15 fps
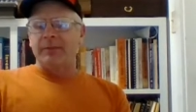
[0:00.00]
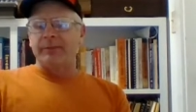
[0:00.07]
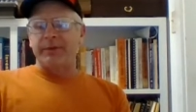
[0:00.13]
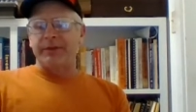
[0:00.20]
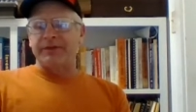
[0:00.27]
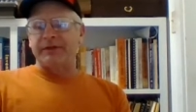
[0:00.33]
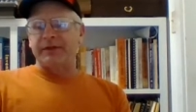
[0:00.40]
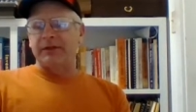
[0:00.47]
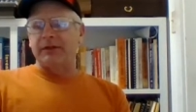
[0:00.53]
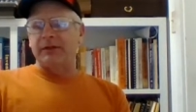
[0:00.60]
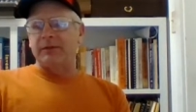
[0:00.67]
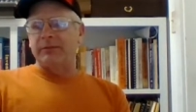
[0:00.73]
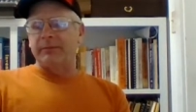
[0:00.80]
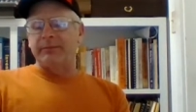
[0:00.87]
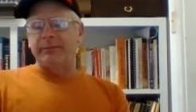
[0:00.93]
Put the
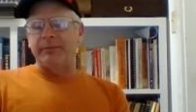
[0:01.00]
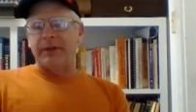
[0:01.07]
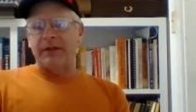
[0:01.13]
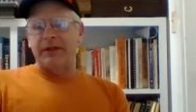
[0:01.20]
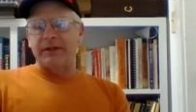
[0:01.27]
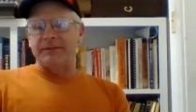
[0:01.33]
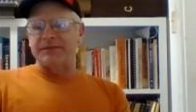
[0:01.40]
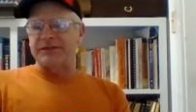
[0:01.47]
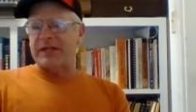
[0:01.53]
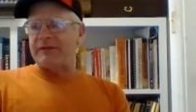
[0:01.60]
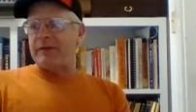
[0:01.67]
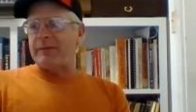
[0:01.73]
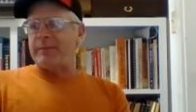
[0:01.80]
little uh, safety